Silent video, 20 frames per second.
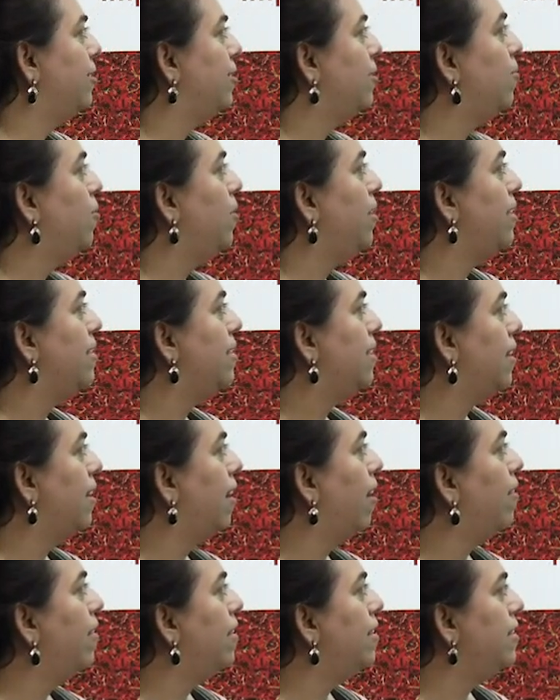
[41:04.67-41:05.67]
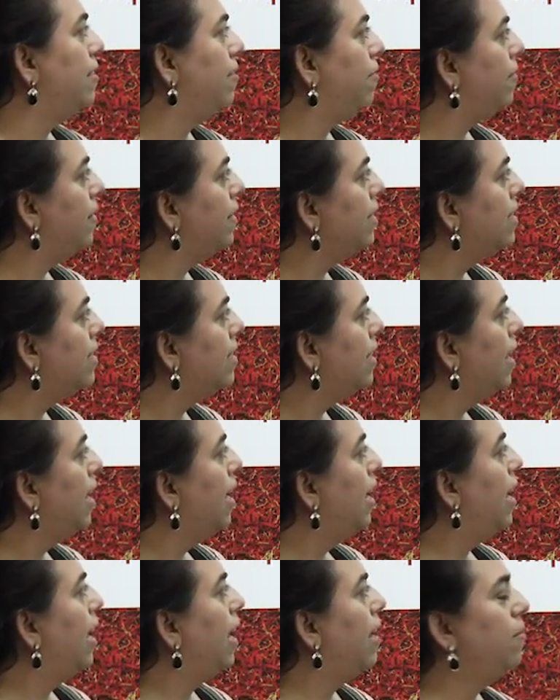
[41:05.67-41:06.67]
So what is the current difference
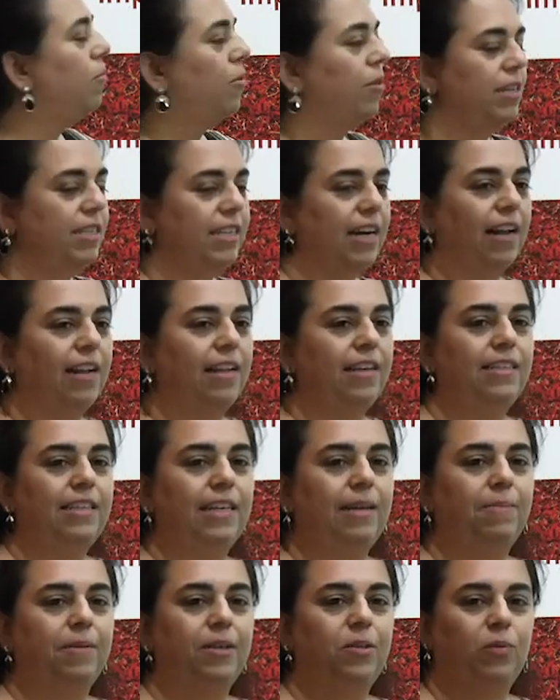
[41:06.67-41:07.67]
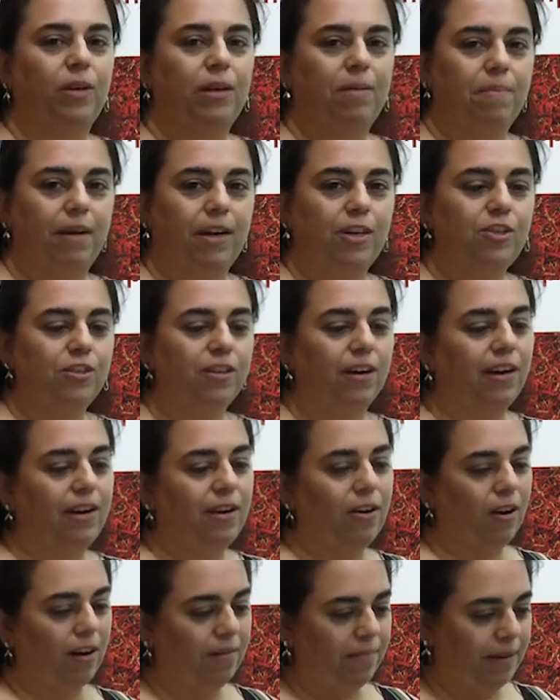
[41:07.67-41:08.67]
in mortality between Mesha
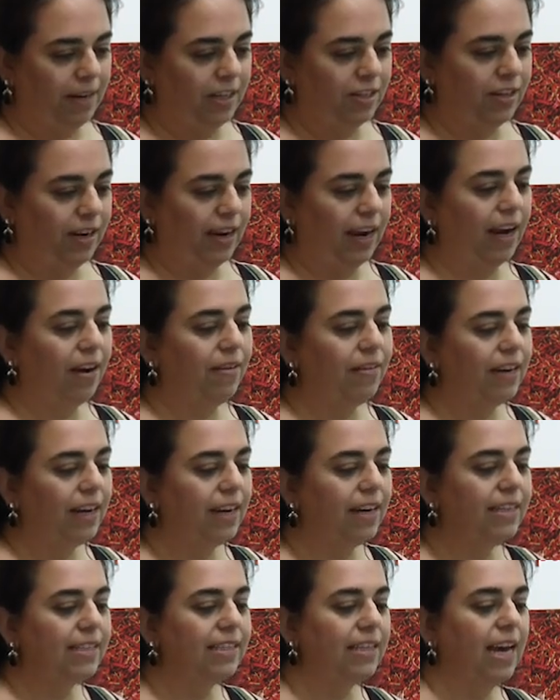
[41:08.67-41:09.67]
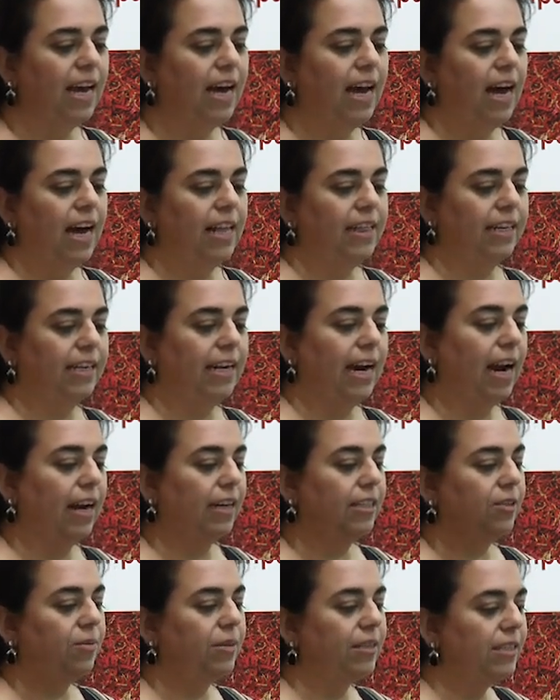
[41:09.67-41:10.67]
and non-Mesha areas? The
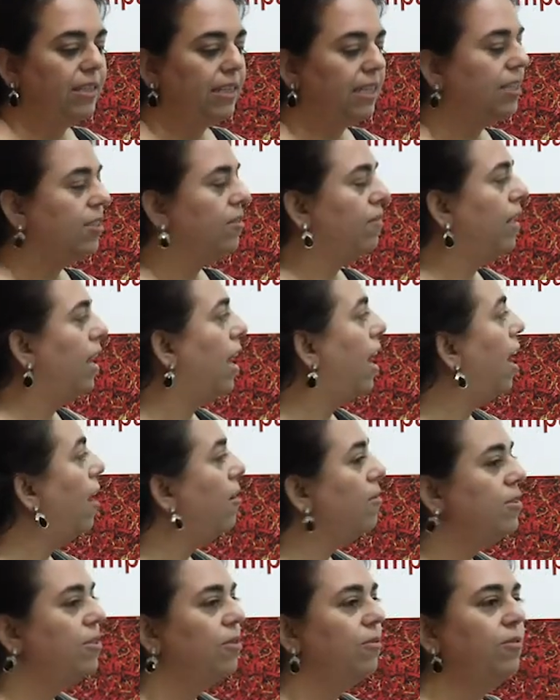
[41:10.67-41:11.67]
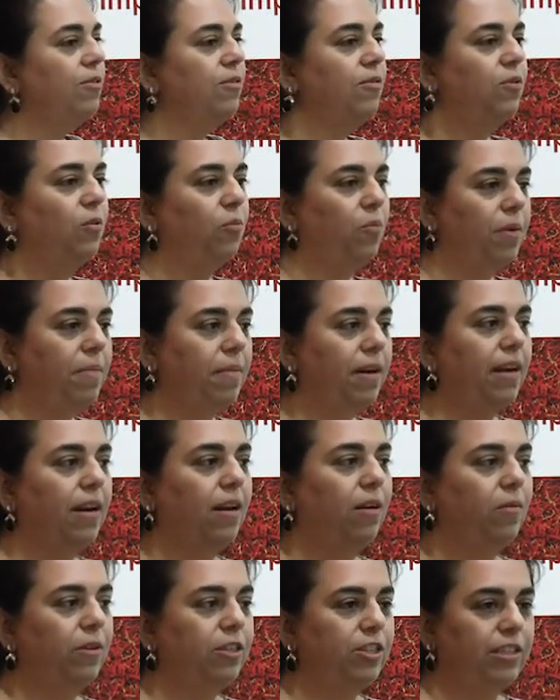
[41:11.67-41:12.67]
characteristics of the households of the women
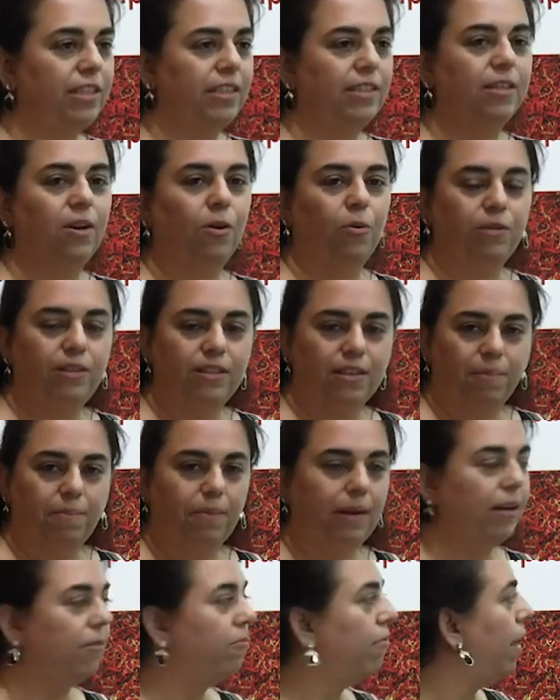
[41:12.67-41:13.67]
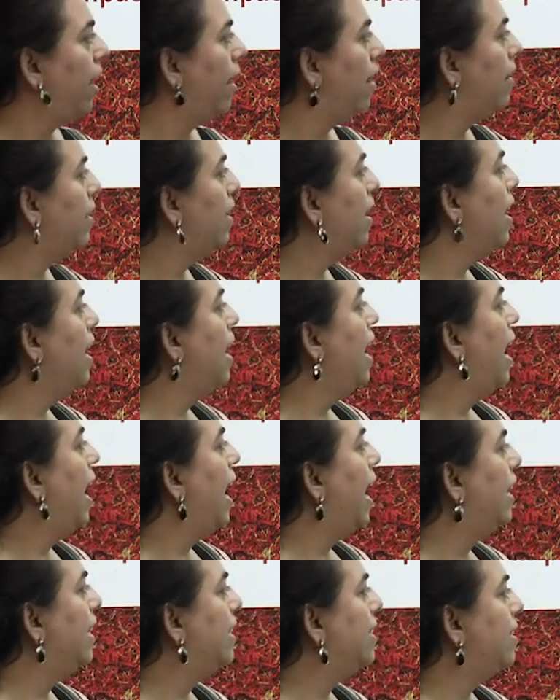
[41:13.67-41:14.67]
in which these goats are being reared?
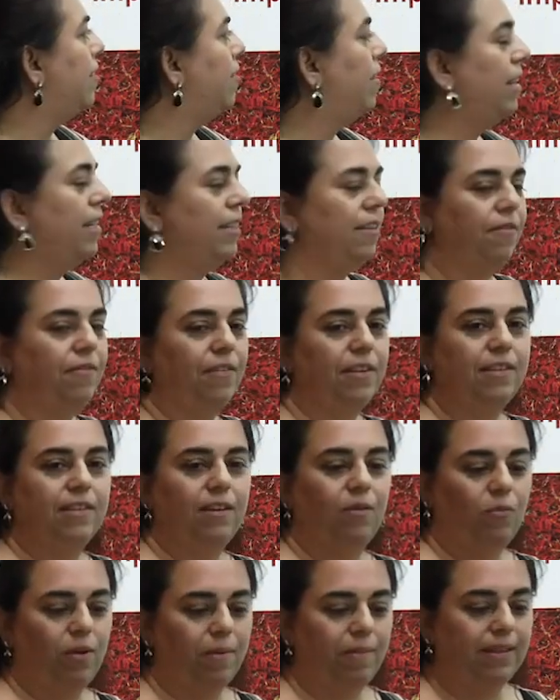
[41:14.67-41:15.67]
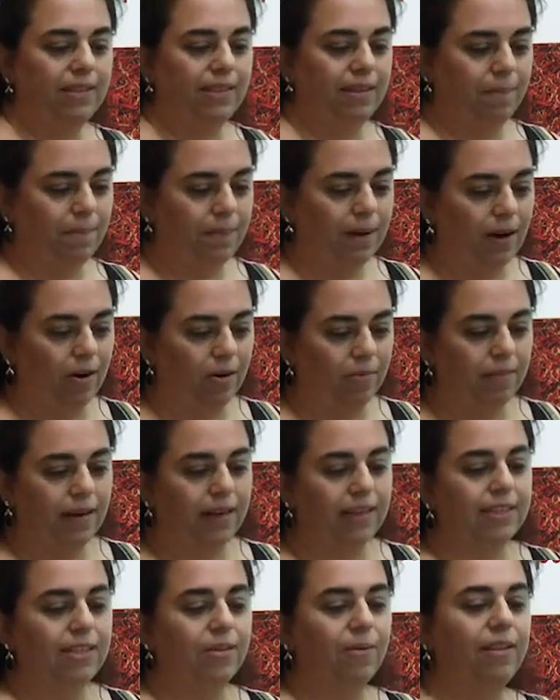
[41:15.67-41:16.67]
And is there any difference in women's
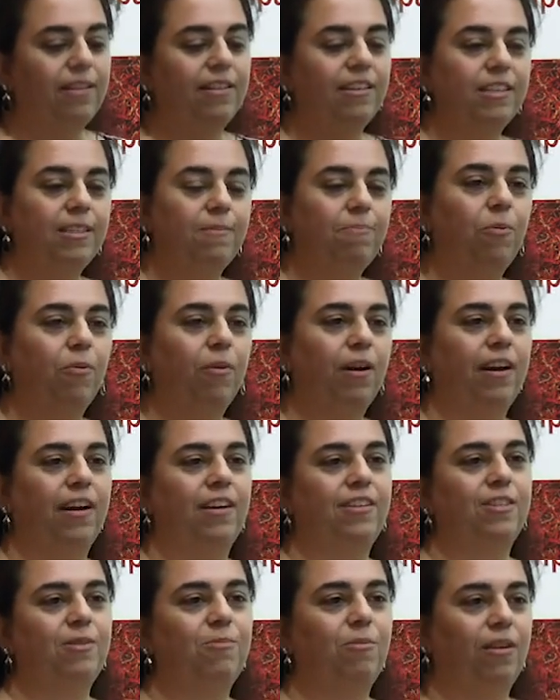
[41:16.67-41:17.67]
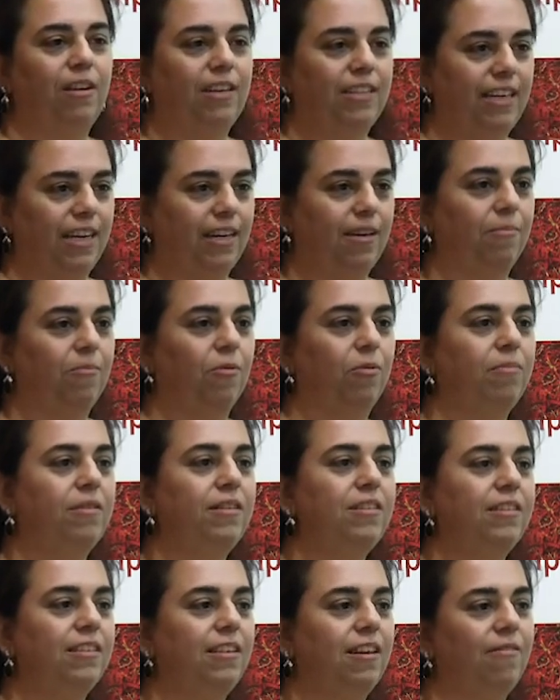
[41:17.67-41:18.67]
empowerment? So at this point, I just want to take a
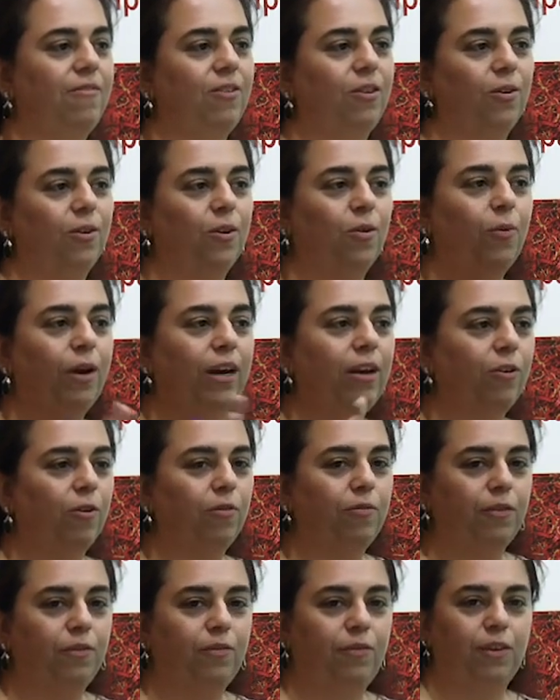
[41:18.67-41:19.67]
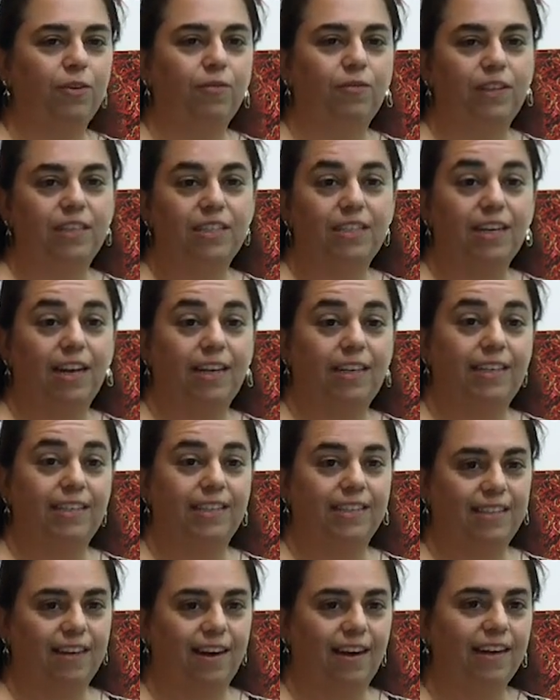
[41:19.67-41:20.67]
moment to give you a quick overview of the study
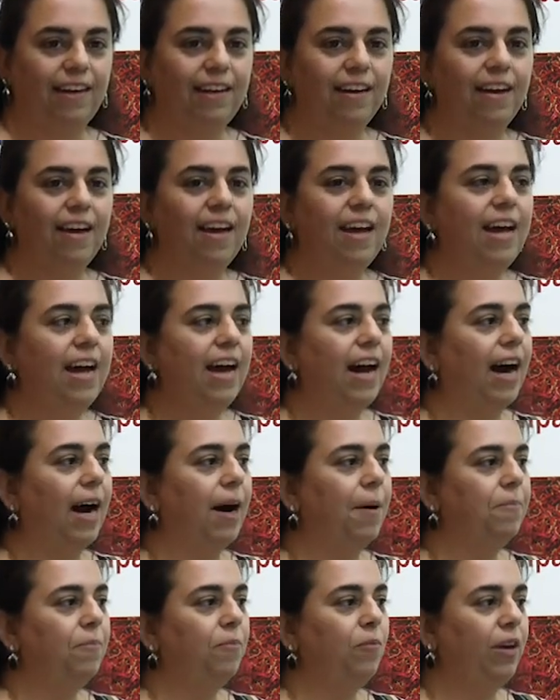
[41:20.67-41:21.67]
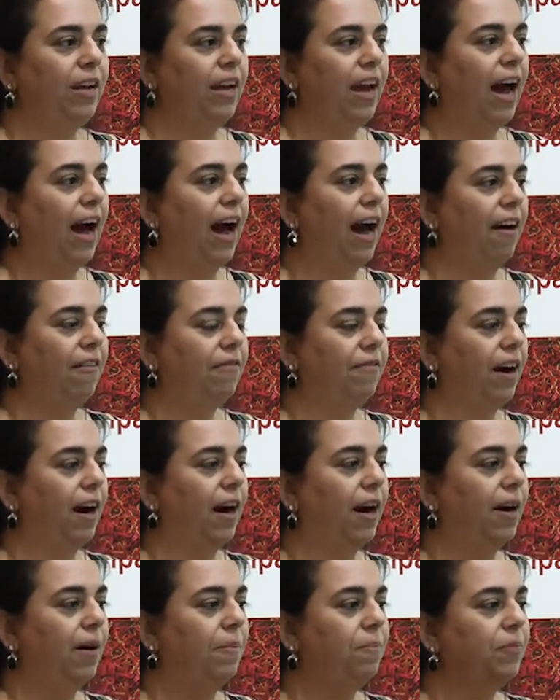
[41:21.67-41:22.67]
design. We have
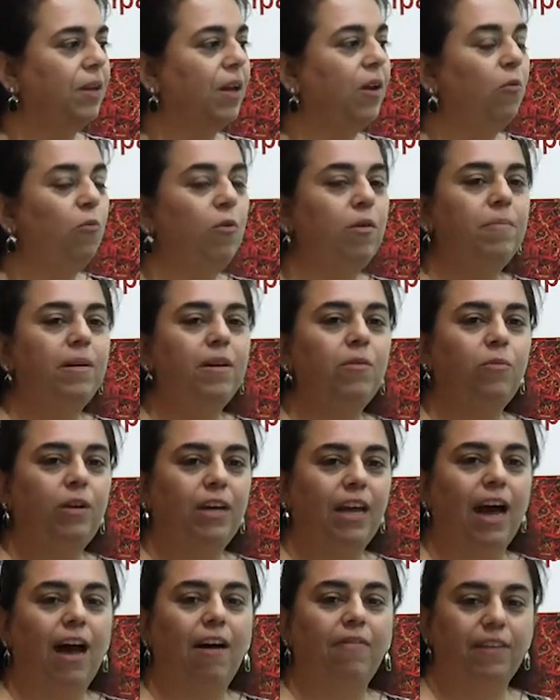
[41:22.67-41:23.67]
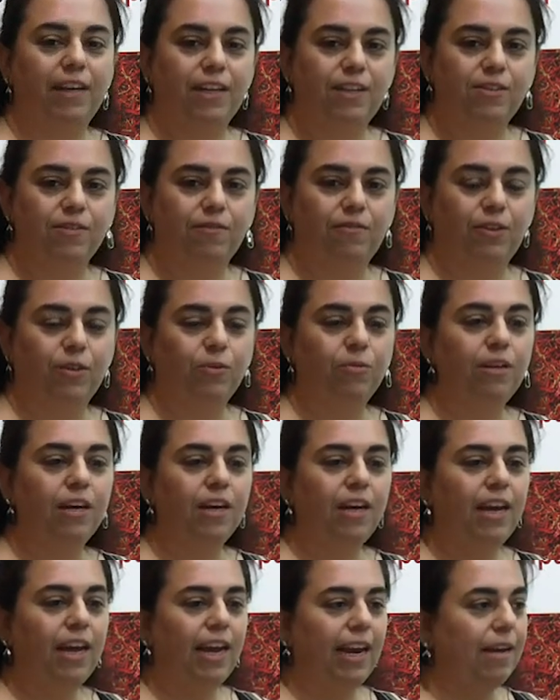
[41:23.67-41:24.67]
women we have interviewed
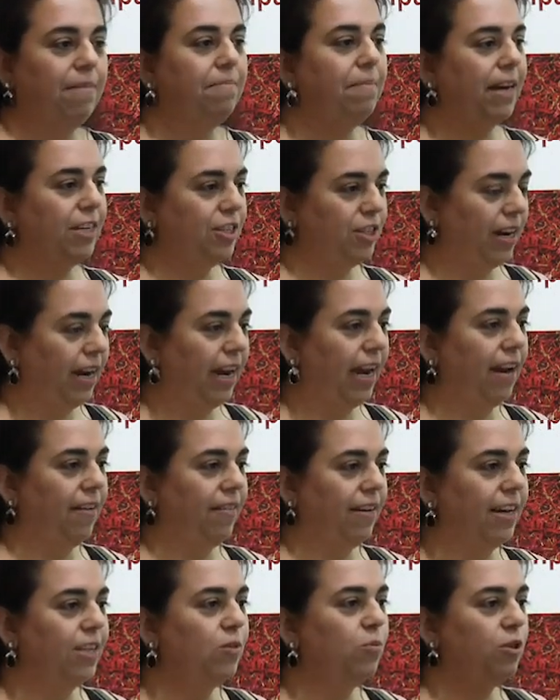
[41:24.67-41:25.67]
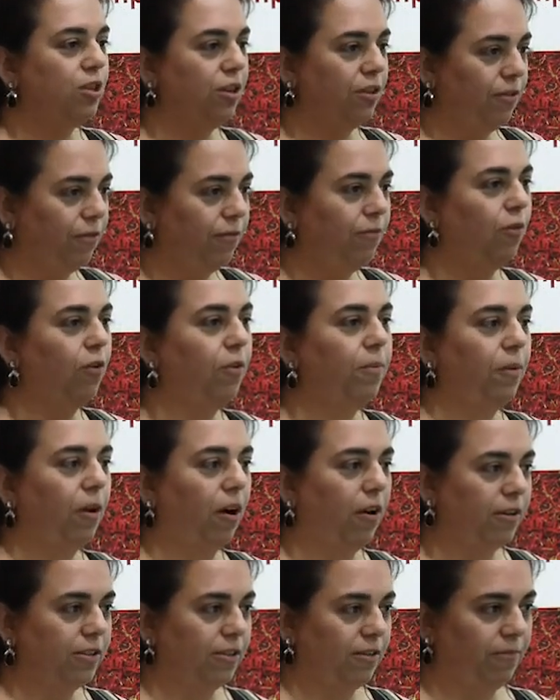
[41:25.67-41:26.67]
in Mesha areas, which are the 4
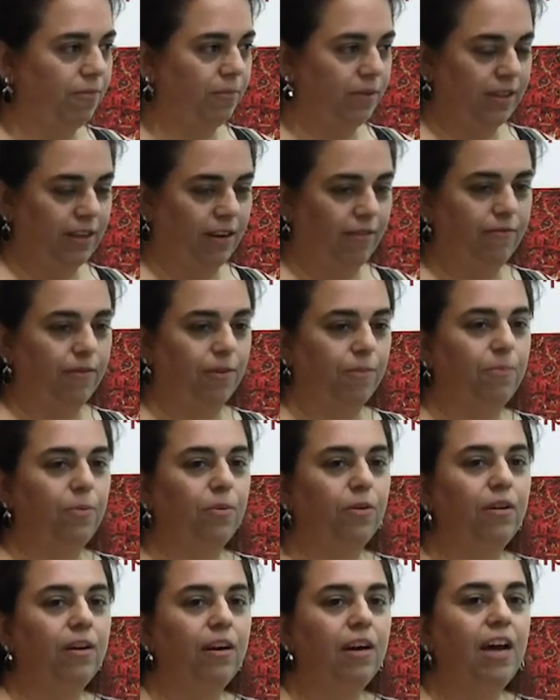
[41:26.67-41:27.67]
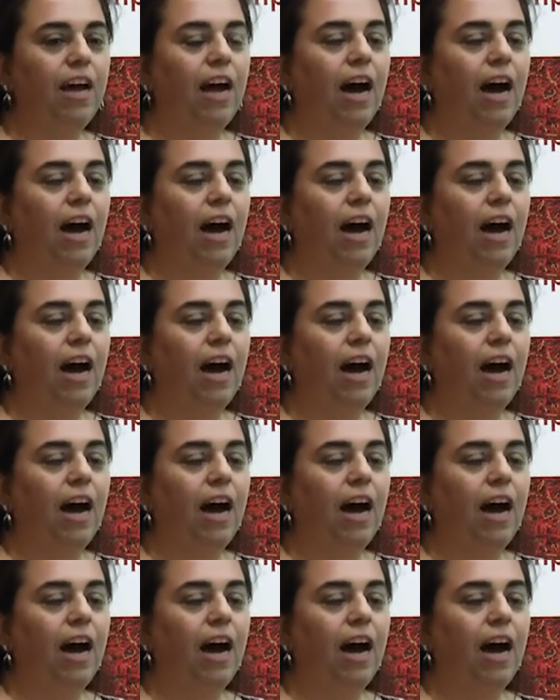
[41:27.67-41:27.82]
blocks of Muzzaffarpur.